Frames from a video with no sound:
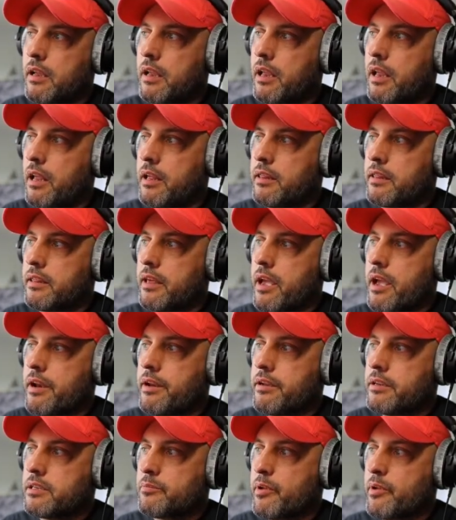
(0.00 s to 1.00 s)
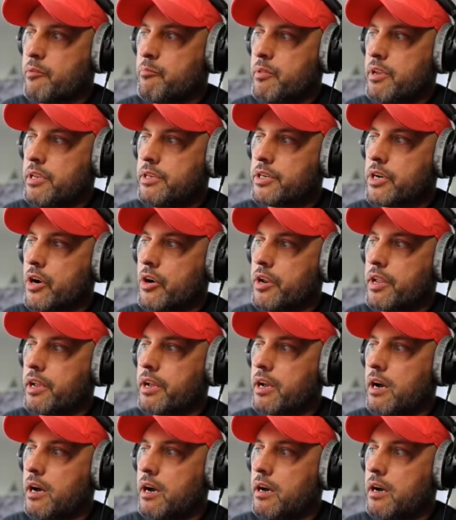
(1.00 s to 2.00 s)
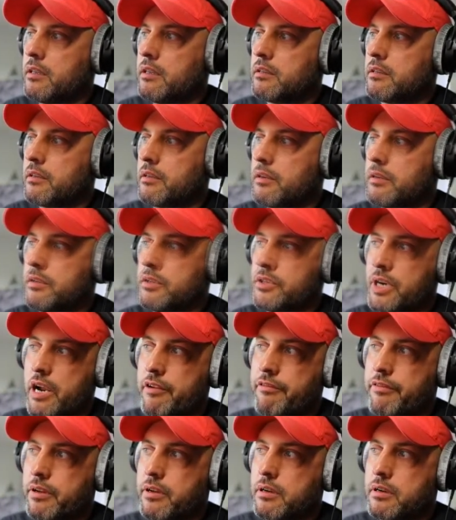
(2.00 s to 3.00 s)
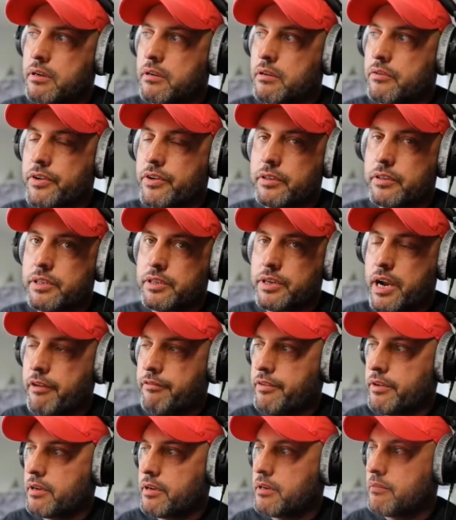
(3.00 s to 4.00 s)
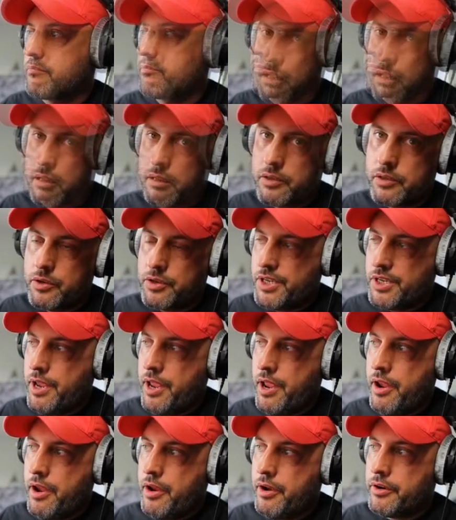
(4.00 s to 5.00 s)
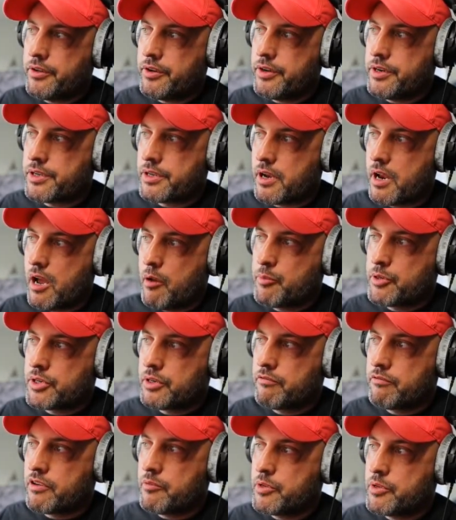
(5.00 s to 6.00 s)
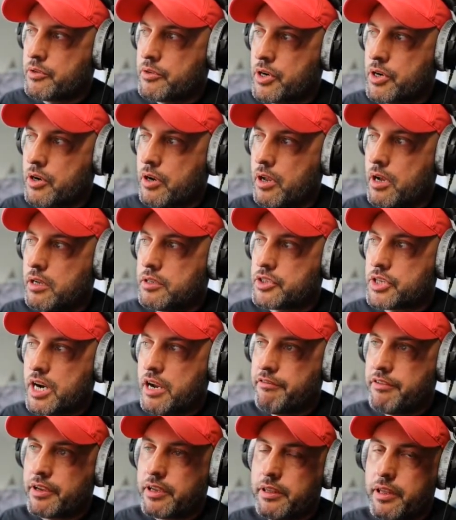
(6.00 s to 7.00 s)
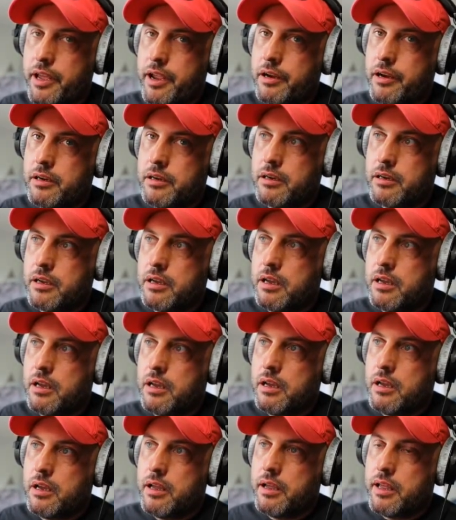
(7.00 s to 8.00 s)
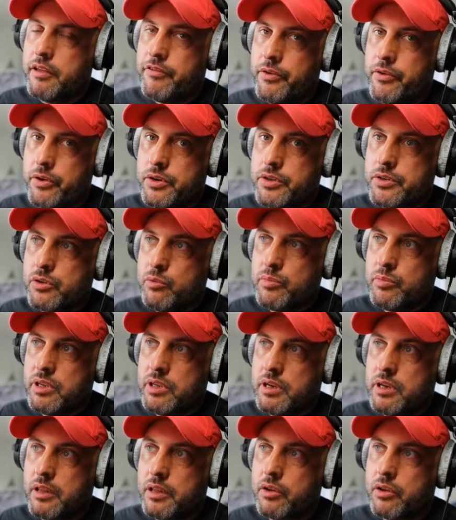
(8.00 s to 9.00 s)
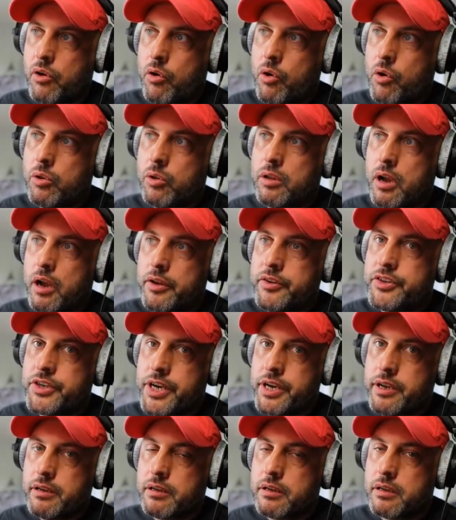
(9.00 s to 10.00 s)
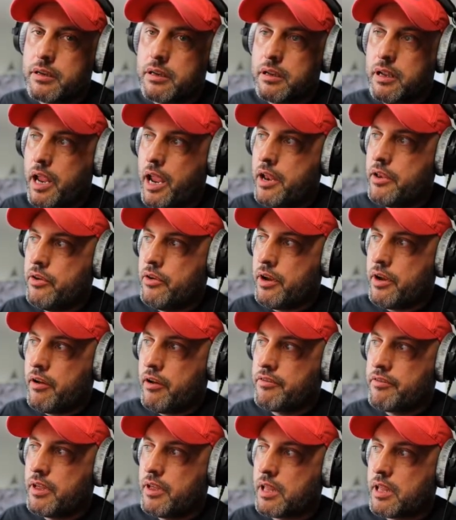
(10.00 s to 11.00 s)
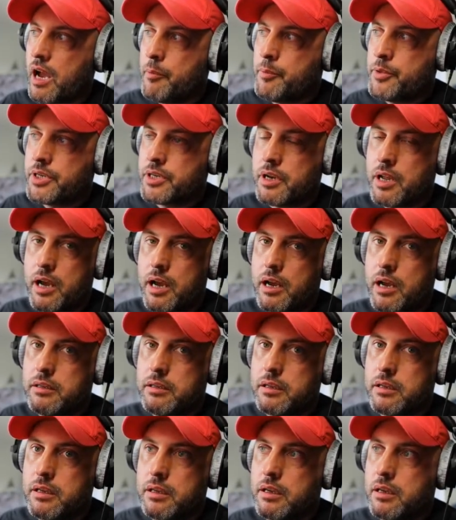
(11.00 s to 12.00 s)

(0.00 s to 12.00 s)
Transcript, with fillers: and that is by me turning on traffic, real traffic. So you see here, there is an option for me to turn on traffic layer. If you're zoomed in on the whole country and you have that option on,